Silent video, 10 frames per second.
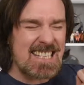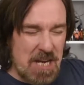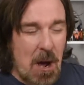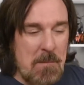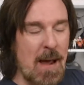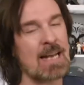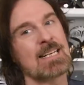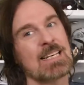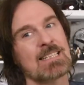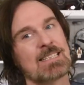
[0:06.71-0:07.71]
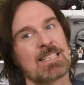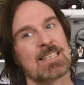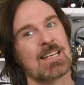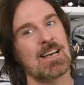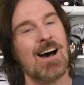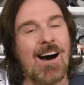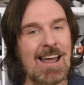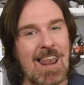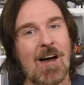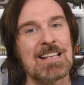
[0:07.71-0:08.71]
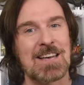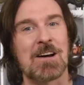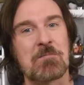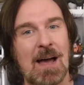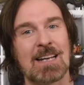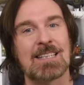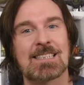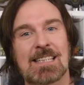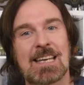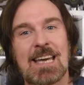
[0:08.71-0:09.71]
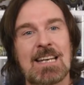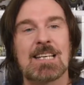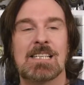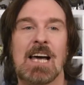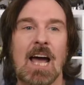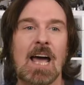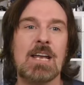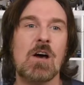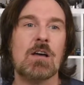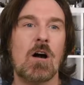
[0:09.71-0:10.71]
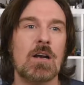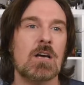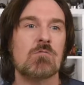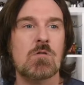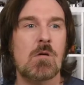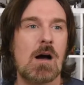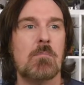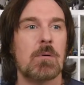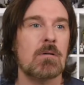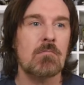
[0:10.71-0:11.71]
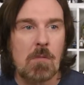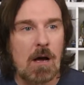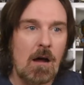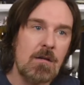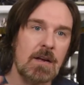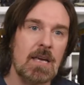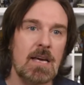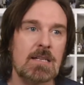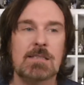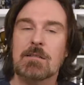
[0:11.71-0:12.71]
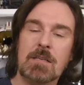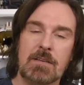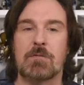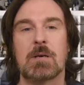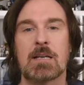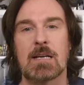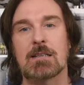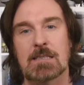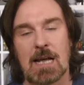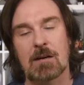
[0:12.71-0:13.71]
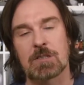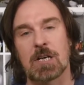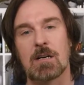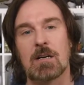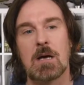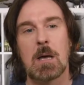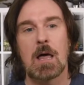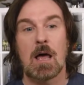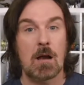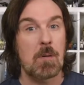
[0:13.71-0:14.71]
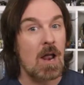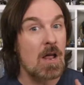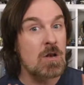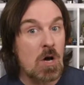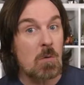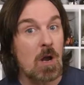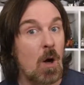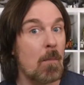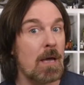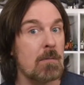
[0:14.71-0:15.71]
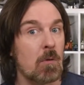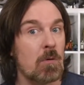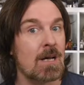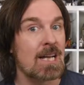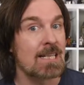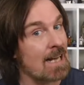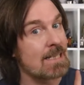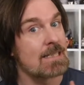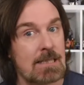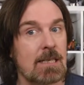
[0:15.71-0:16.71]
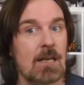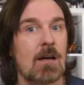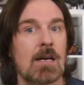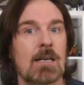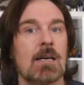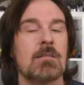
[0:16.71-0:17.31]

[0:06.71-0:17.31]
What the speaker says: Time Bandits. I liked Time Bandits as a kid, and I kind of grew up over the years, giving me a nostalgia. But I know a lot of people that didn't like it.